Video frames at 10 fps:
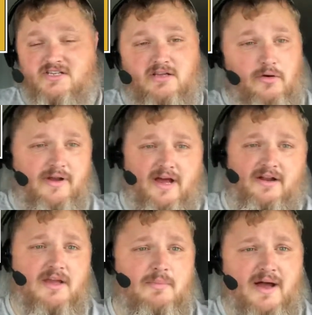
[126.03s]
slow it down
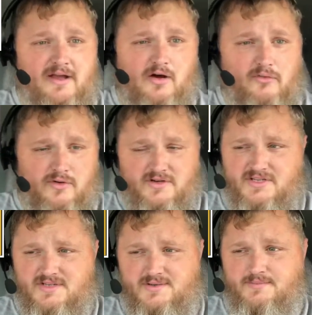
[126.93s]
and get back over and
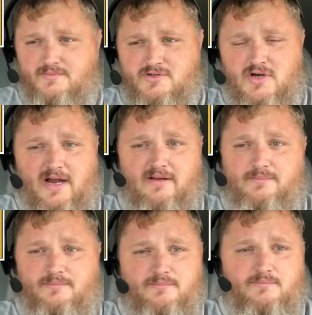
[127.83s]
just try to
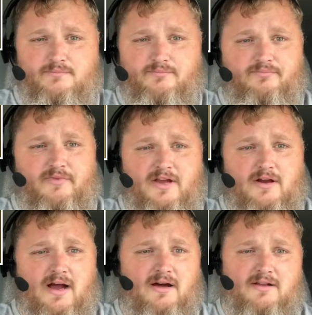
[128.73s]

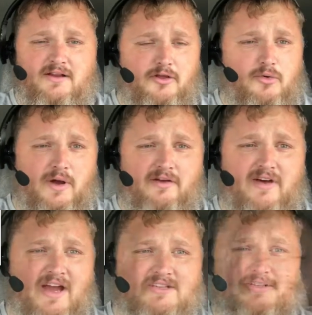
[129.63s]
figure out another way of
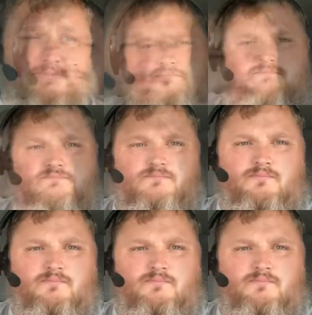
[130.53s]
action.